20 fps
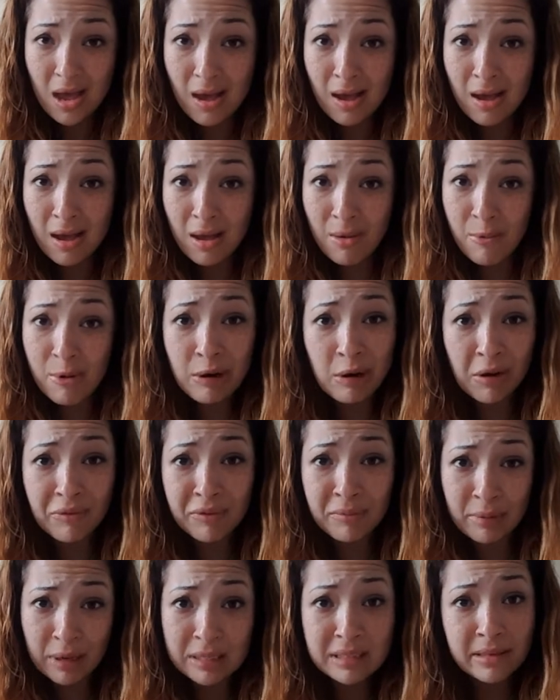I went off
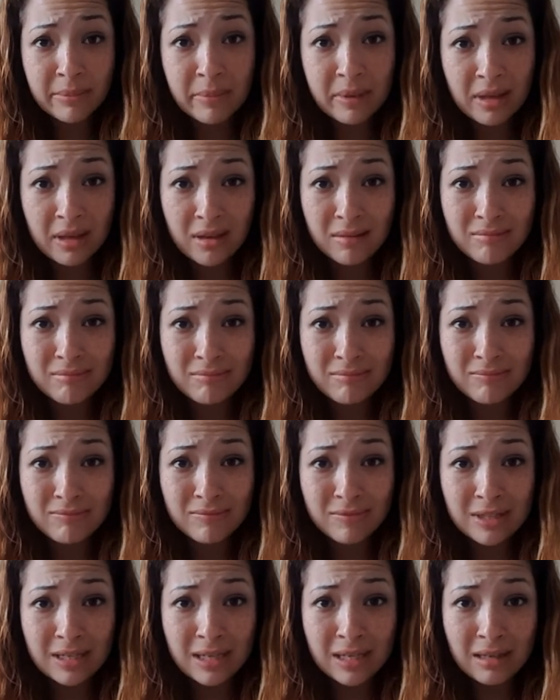and bought something.
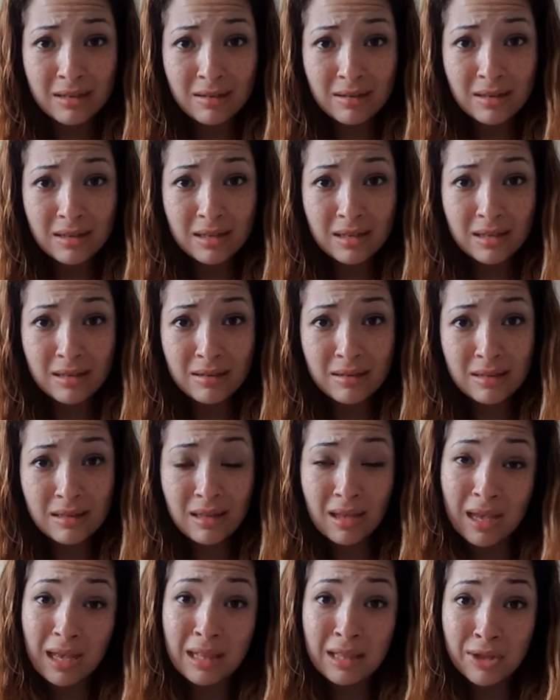
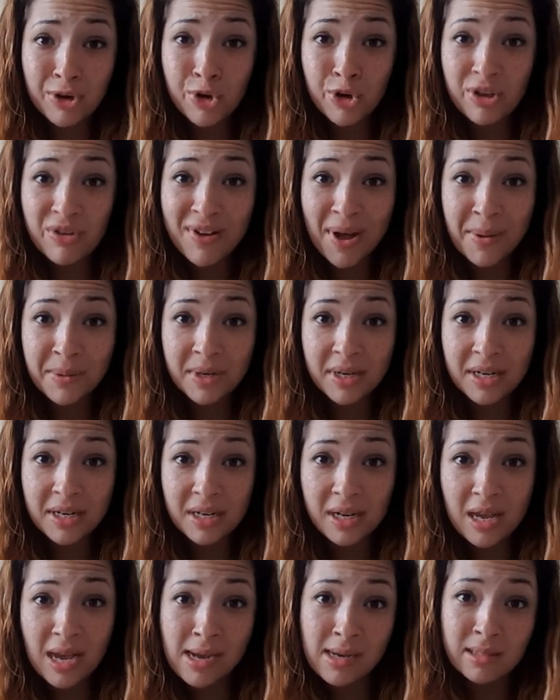Like I literally found it
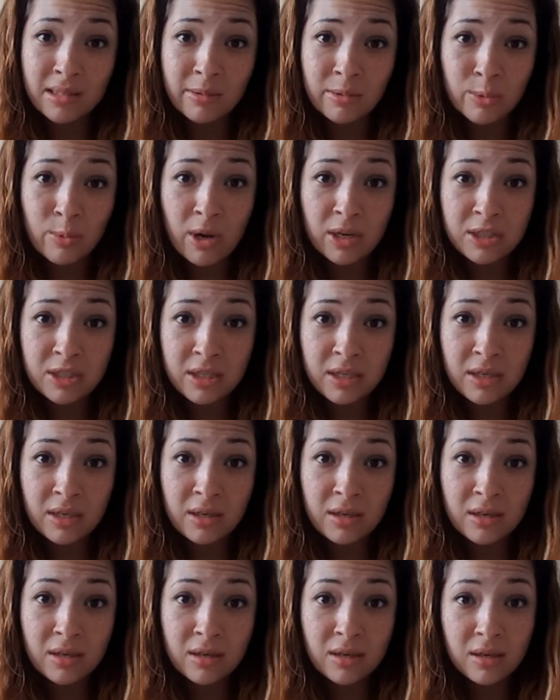as I was watching
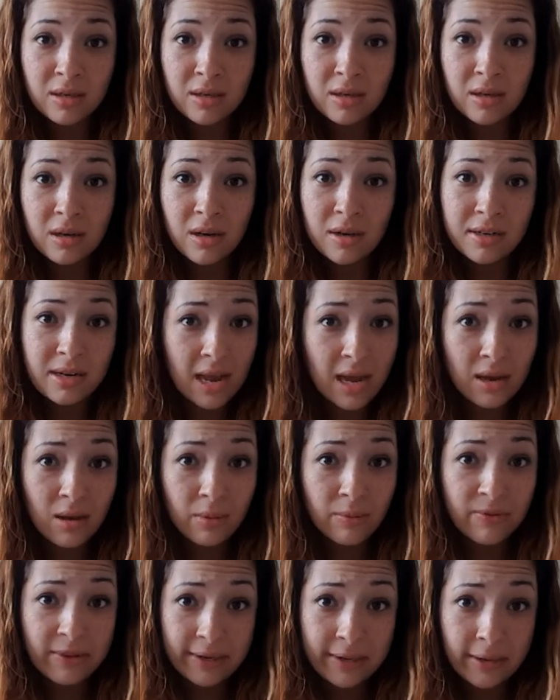her
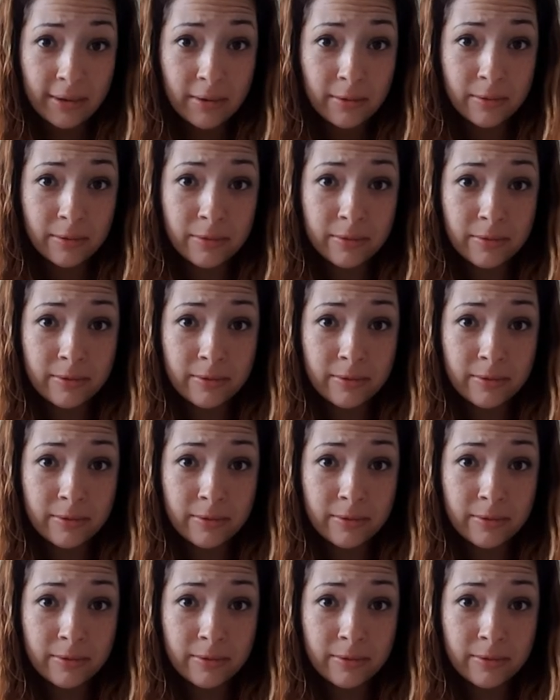daggone video.